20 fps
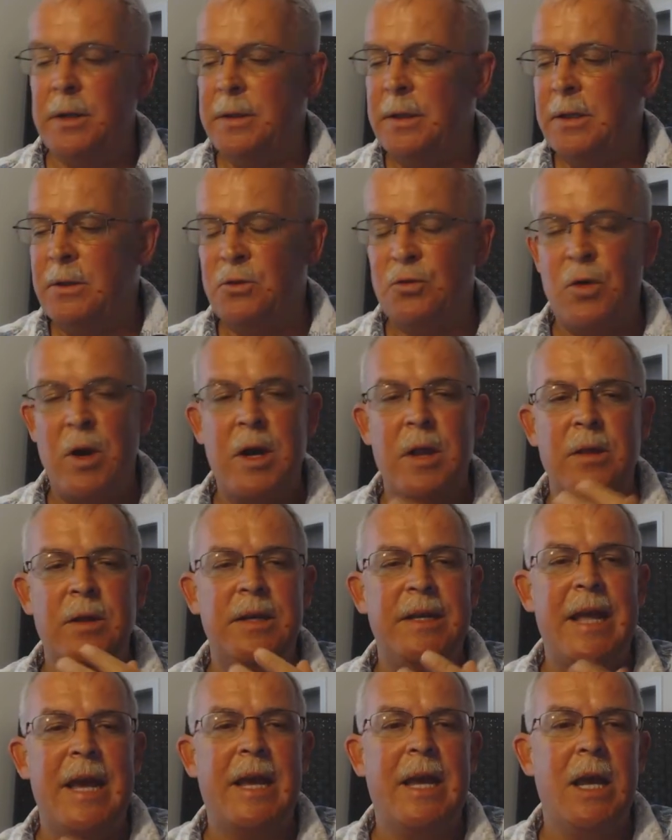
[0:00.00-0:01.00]
The trade of the
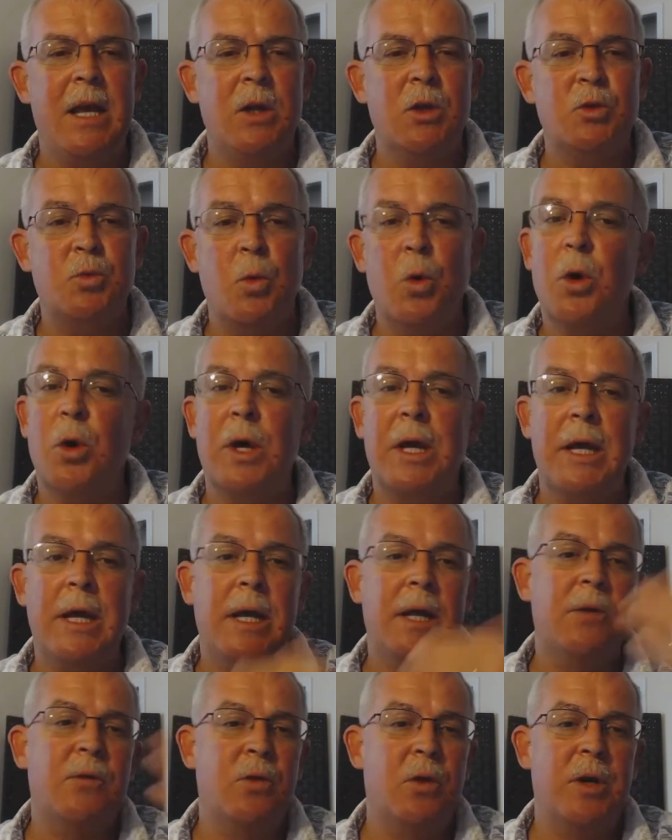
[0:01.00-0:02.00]
decade is
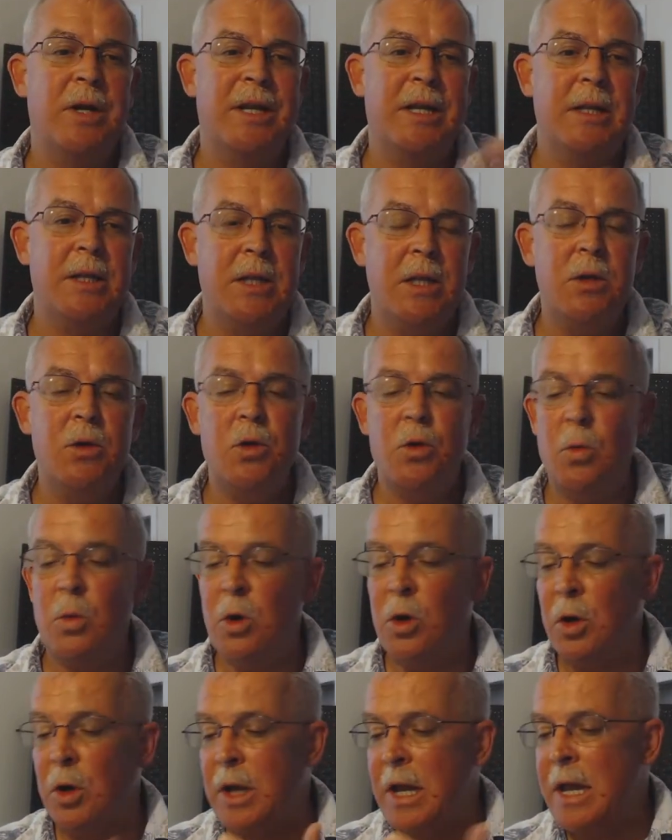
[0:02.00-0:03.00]
working. It's going to continue to
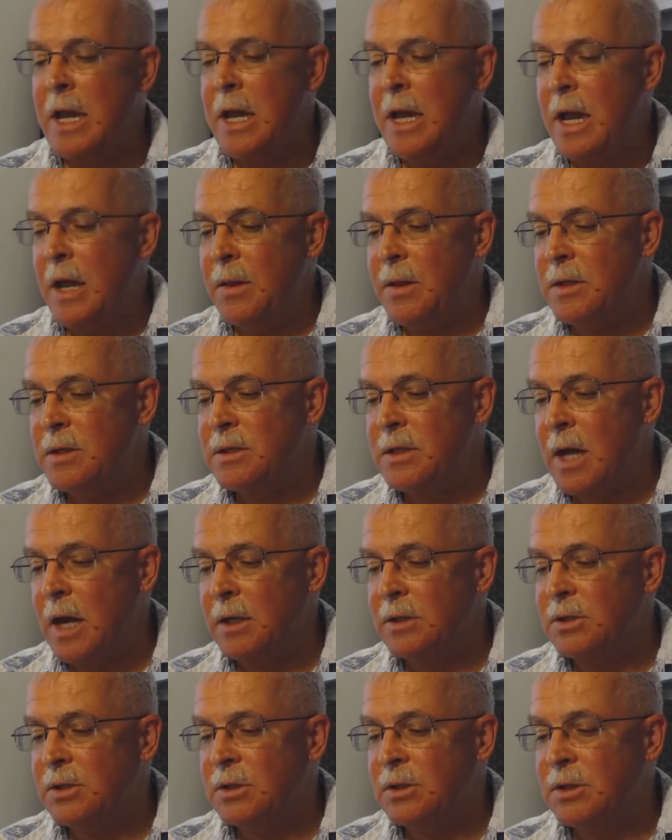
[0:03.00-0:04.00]
work, and these
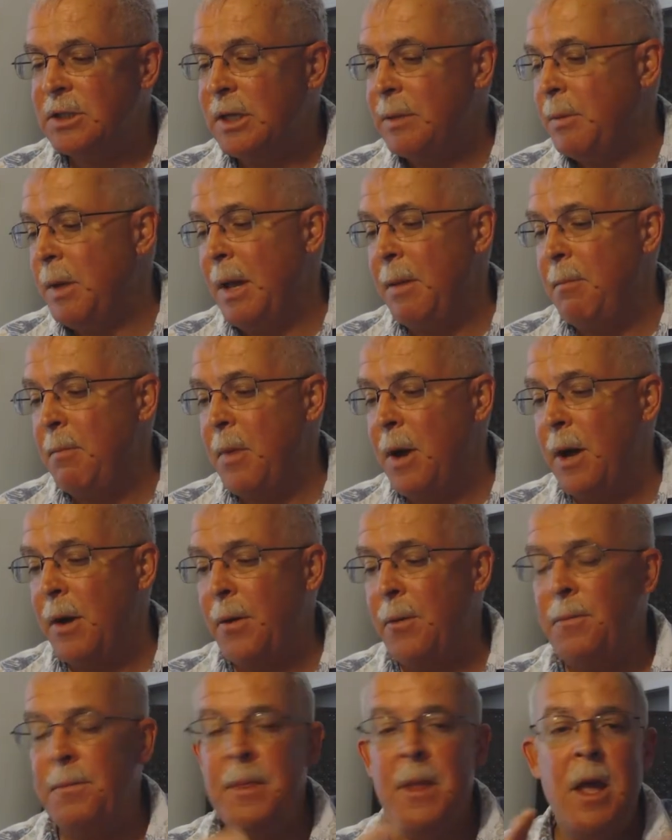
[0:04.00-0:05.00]
stocks just keep getting
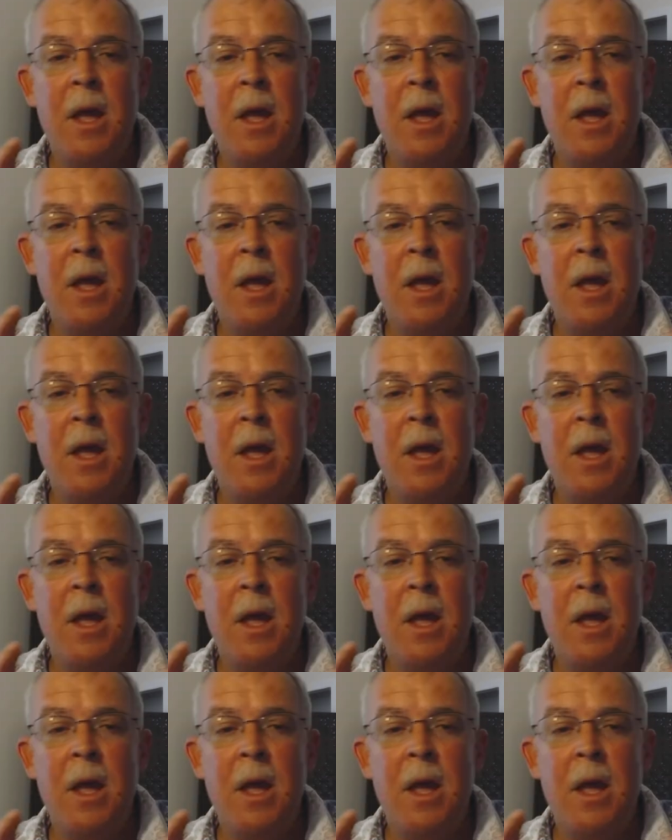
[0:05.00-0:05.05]
better.